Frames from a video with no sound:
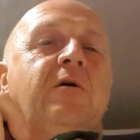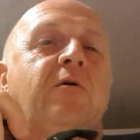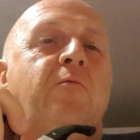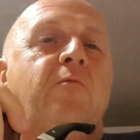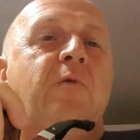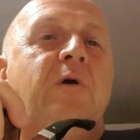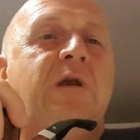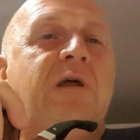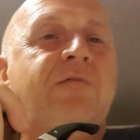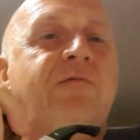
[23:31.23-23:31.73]

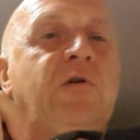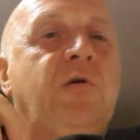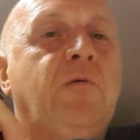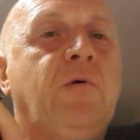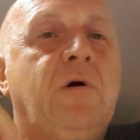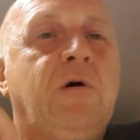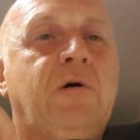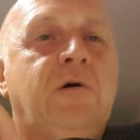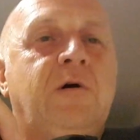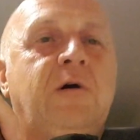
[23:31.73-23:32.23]
wherever you
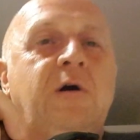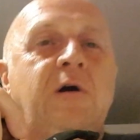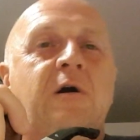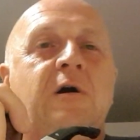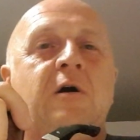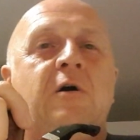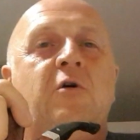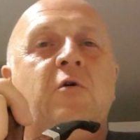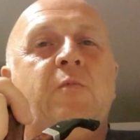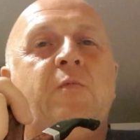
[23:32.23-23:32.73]
are, I
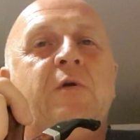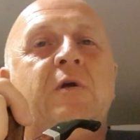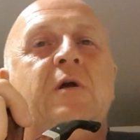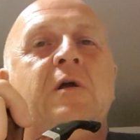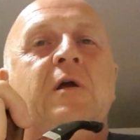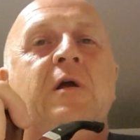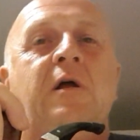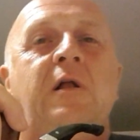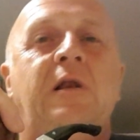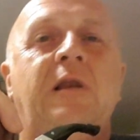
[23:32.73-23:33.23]
hope you're
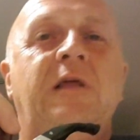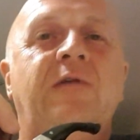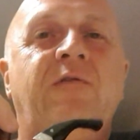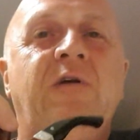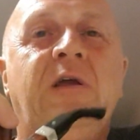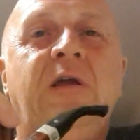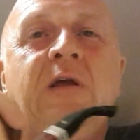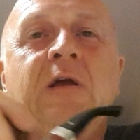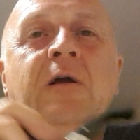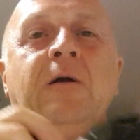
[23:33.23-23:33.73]

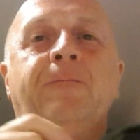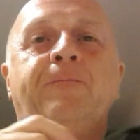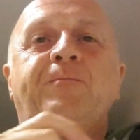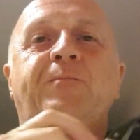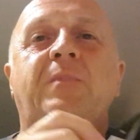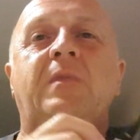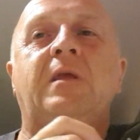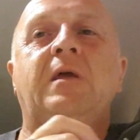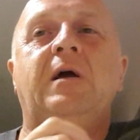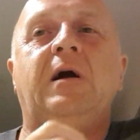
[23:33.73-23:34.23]
living
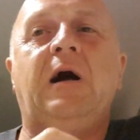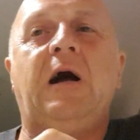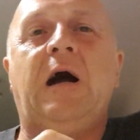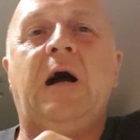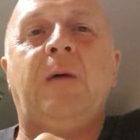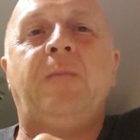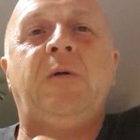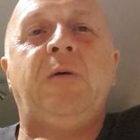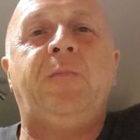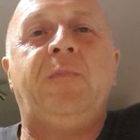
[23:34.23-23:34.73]
a
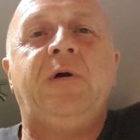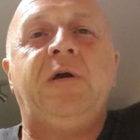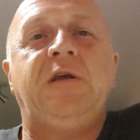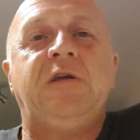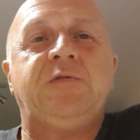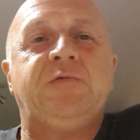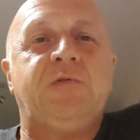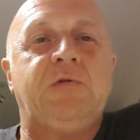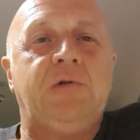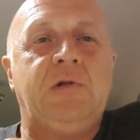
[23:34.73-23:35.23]
happy,
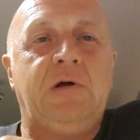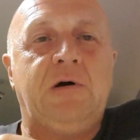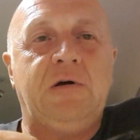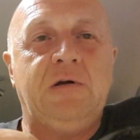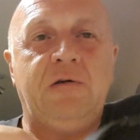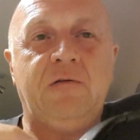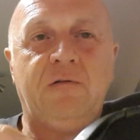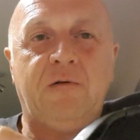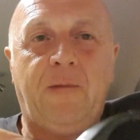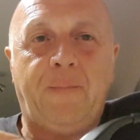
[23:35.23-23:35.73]
peaceful
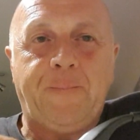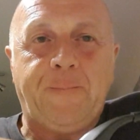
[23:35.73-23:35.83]
life,